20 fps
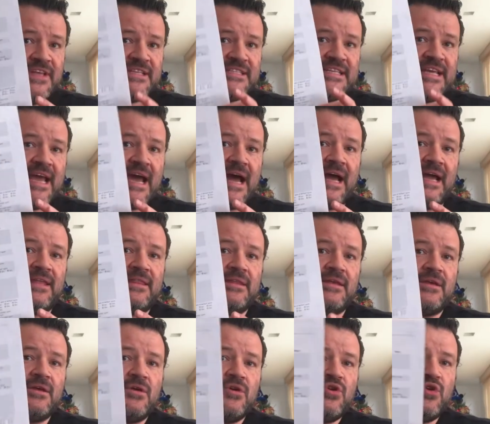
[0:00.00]
guide,
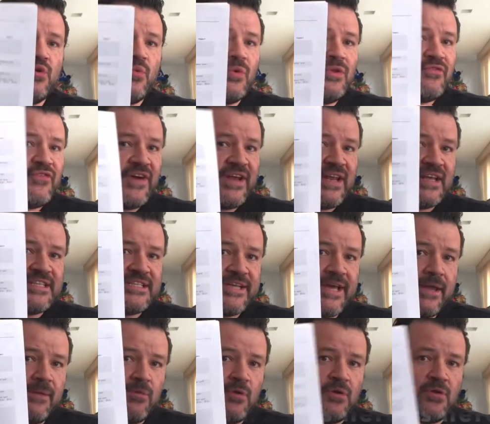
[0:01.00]
you will find a
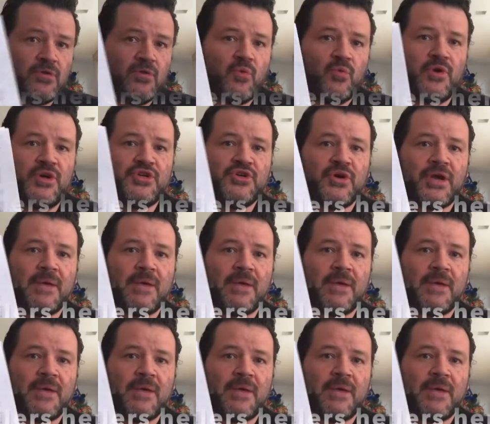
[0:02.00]
table where you can